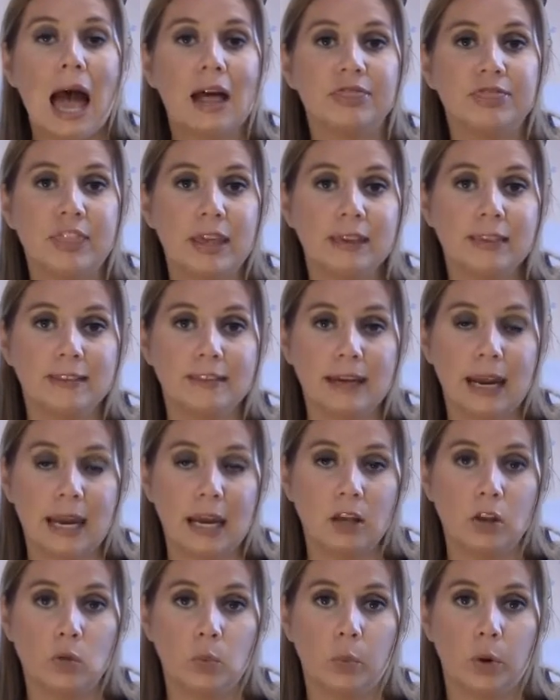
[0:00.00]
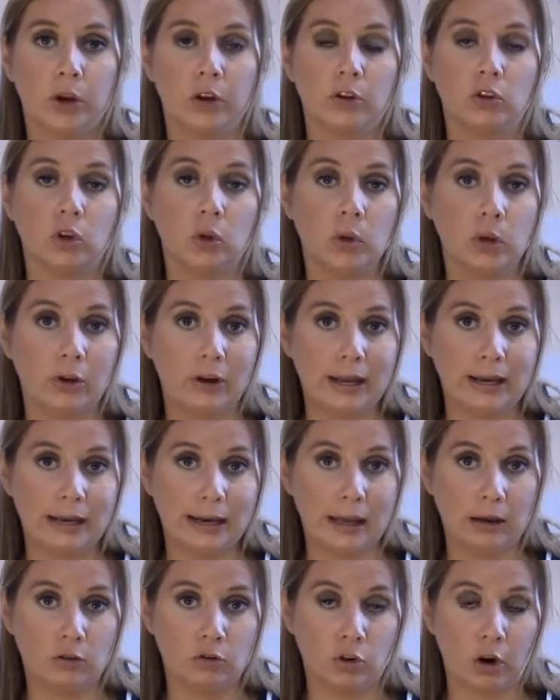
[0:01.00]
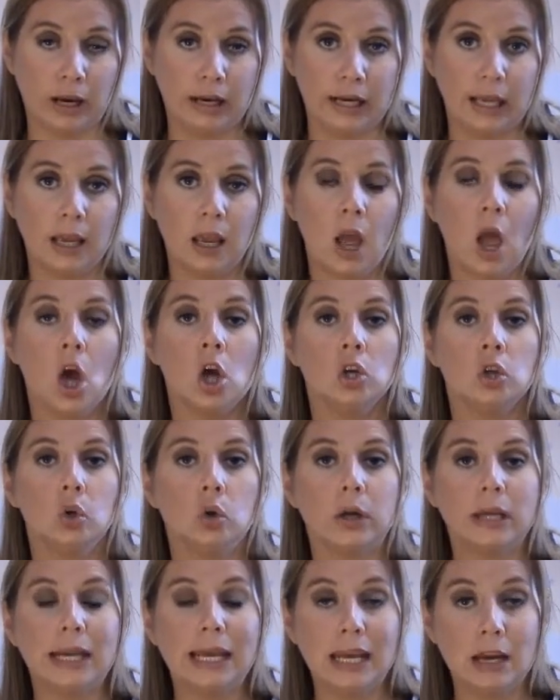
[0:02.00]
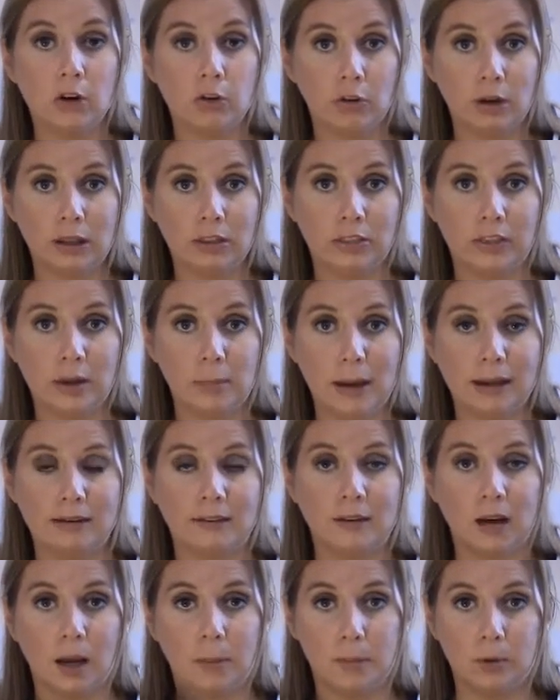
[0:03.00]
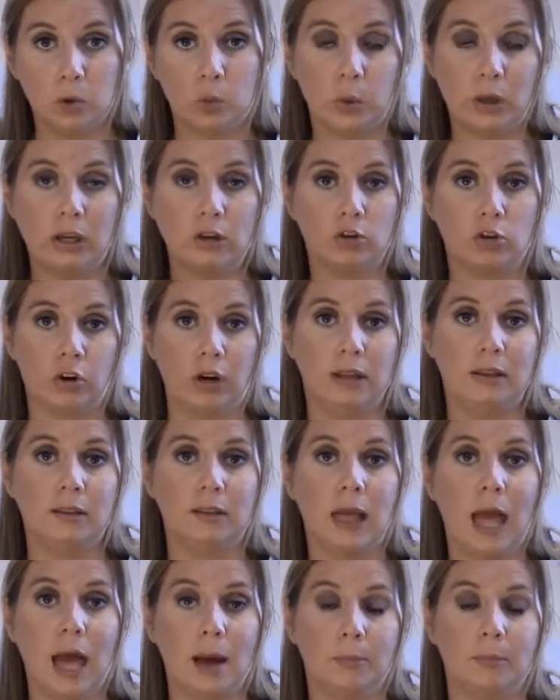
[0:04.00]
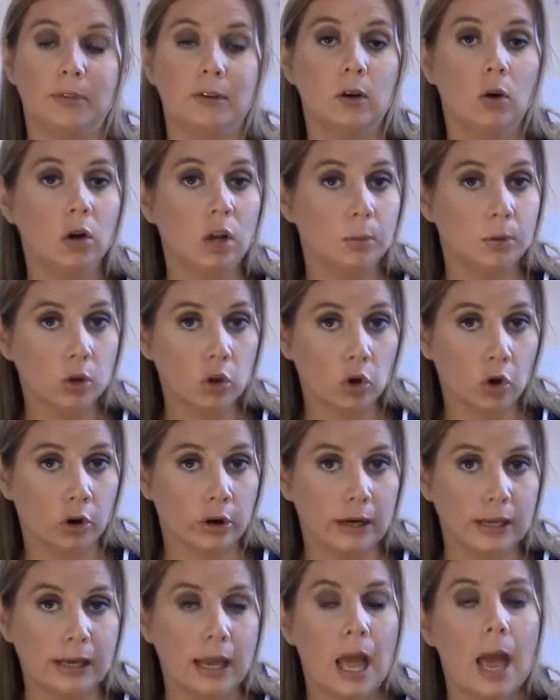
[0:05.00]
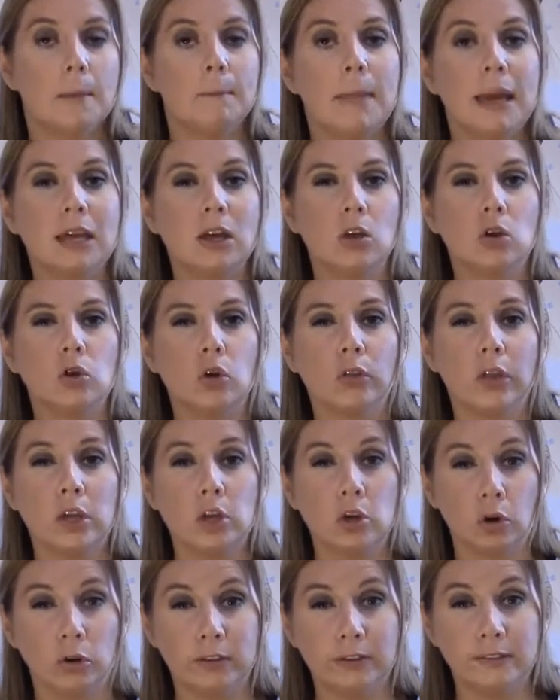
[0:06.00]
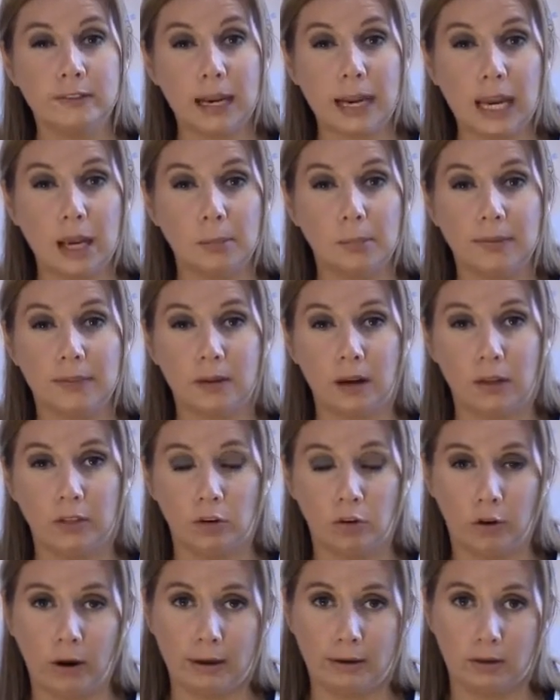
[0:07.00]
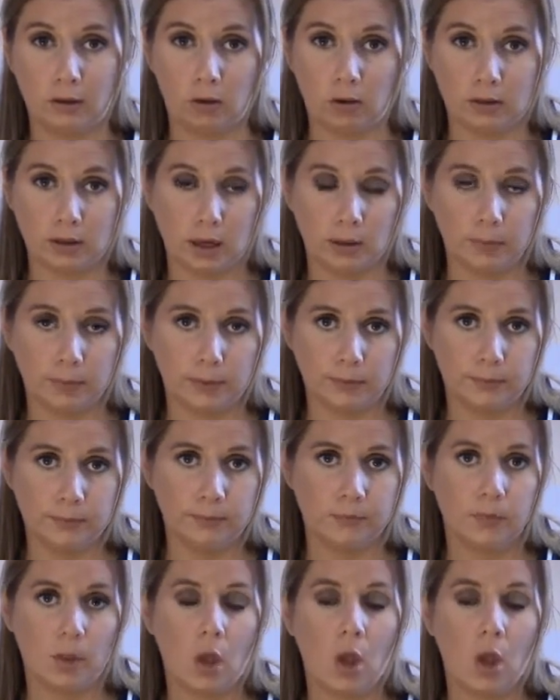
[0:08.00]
At this stage, where you're doing your in and out training, you can increase the amount of time between treats um, slowly but surely, making sure that you're staying beside the crate at all times.